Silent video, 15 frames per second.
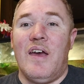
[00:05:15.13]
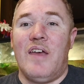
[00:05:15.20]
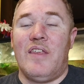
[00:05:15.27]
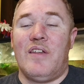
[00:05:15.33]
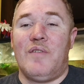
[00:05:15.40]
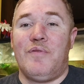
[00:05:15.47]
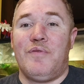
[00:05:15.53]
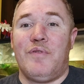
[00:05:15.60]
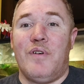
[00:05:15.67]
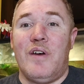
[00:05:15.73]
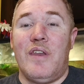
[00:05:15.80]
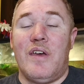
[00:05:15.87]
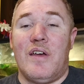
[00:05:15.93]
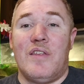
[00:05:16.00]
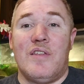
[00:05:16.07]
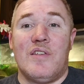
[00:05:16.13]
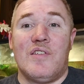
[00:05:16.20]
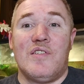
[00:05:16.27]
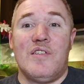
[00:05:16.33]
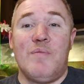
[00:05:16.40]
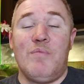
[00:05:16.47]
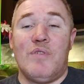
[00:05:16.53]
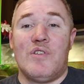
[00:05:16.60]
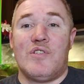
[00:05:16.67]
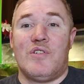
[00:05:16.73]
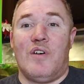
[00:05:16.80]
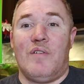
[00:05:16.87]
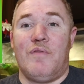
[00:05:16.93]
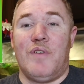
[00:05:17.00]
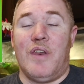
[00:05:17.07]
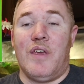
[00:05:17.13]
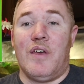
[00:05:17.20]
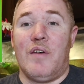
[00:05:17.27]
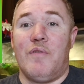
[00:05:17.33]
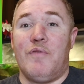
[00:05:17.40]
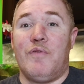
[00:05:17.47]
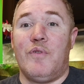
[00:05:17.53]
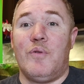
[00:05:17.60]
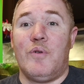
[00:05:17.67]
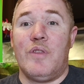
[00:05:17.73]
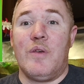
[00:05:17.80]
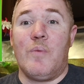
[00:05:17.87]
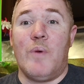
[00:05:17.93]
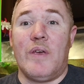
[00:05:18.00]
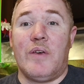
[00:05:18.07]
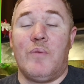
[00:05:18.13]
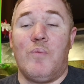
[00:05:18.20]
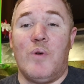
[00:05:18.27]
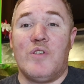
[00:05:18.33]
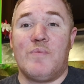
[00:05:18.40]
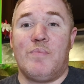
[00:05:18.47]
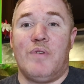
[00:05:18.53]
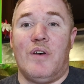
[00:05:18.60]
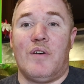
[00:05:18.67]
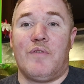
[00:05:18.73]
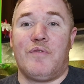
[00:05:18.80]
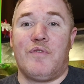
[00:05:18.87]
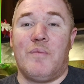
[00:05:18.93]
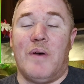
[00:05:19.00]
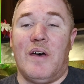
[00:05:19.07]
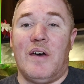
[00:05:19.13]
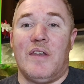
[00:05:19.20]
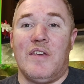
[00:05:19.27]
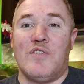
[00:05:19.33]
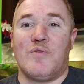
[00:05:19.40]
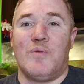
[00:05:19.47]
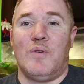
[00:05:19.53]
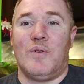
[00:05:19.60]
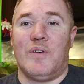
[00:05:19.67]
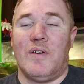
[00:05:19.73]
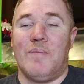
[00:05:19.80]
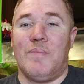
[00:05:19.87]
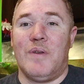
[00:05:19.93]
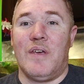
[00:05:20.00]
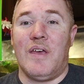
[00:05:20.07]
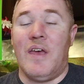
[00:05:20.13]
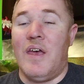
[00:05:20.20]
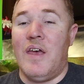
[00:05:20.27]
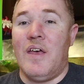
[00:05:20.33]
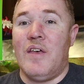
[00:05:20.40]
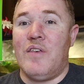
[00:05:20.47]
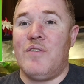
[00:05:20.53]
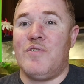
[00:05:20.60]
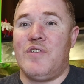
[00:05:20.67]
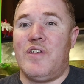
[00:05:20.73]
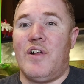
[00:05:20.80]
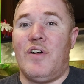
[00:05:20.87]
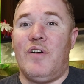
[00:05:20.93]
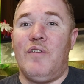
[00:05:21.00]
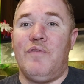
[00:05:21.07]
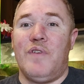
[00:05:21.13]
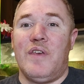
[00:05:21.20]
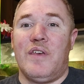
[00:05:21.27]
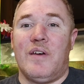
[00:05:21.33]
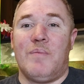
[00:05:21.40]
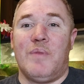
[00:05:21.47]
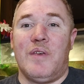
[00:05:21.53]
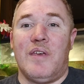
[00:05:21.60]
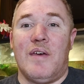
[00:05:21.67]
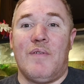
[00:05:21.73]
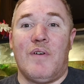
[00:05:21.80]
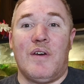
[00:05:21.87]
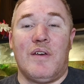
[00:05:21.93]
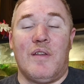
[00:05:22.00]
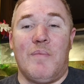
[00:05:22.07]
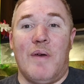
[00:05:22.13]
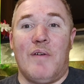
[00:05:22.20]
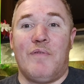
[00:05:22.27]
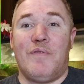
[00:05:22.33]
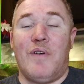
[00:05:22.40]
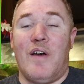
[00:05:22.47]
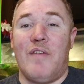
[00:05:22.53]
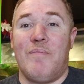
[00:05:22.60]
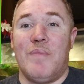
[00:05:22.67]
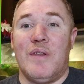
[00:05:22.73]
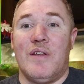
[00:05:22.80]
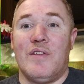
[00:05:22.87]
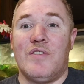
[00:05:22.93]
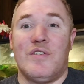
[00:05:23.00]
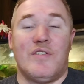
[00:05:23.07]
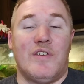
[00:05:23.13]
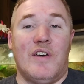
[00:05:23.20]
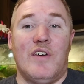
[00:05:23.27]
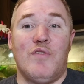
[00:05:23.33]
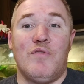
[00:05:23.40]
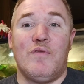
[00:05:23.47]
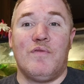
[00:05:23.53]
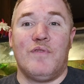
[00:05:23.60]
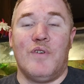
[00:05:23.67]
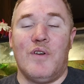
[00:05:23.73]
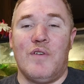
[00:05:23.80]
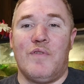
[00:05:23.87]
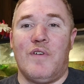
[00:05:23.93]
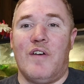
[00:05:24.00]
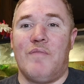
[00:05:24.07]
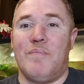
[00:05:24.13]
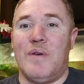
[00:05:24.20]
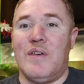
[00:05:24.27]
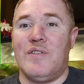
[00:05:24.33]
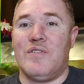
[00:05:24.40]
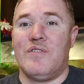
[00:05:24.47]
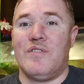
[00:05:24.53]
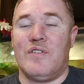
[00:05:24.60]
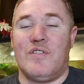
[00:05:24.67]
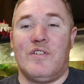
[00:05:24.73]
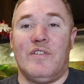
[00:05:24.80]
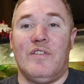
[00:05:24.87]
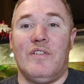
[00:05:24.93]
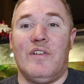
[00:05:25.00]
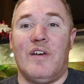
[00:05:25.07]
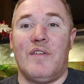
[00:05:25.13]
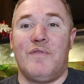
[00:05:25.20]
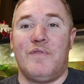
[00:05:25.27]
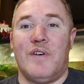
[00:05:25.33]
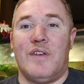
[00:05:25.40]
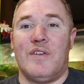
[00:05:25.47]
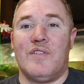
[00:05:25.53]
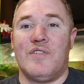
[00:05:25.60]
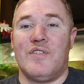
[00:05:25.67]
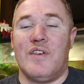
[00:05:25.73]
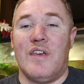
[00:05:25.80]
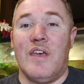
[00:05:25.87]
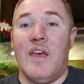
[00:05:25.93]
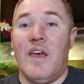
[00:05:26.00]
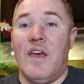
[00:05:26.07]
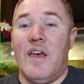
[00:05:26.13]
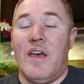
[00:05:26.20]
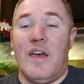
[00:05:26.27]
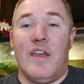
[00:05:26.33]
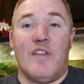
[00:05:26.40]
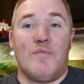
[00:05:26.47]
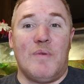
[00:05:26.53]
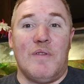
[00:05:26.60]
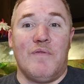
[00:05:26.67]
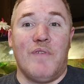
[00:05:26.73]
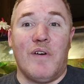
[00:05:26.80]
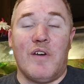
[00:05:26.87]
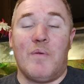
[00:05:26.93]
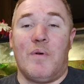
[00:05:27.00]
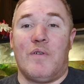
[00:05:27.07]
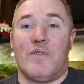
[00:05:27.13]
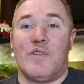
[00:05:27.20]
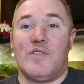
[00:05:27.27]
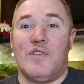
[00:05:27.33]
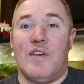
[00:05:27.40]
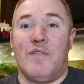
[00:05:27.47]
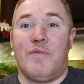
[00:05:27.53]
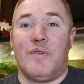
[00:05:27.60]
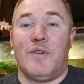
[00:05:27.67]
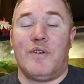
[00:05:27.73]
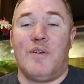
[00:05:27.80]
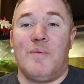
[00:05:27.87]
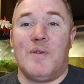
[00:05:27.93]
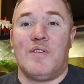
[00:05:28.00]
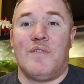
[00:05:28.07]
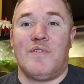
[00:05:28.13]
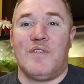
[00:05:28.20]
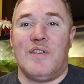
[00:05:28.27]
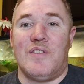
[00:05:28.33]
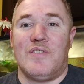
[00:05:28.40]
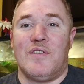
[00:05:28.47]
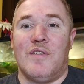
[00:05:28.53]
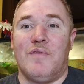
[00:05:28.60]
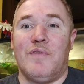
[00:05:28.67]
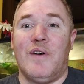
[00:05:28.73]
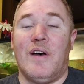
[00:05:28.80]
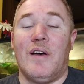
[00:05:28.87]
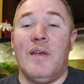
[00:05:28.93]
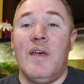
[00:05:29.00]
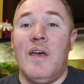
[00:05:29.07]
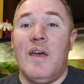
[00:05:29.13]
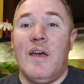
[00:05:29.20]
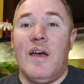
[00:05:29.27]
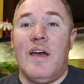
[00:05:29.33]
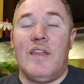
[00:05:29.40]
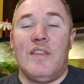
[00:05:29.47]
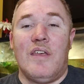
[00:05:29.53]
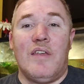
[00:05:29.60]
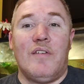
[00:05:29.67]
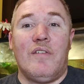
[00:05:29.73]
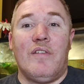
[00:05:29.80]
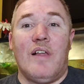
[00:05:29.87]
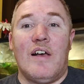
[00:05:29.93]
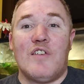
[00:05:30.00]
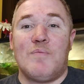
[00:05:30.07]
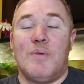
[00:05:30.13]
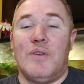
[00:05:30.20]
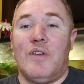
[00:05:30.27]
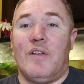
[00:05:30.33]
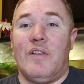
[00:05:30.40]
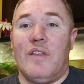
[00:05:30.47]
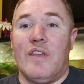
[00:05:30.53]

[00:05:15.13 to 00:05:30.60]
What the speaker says: And then on Friday, I did a similar style video for the Wicked Witch block from Art East Quilt Company. You see the whole thing come together in about 5 minutes. It's 135 pieces. It's a lot of fun to see, and it's been very well received from the comments I've seen so far. And then last but not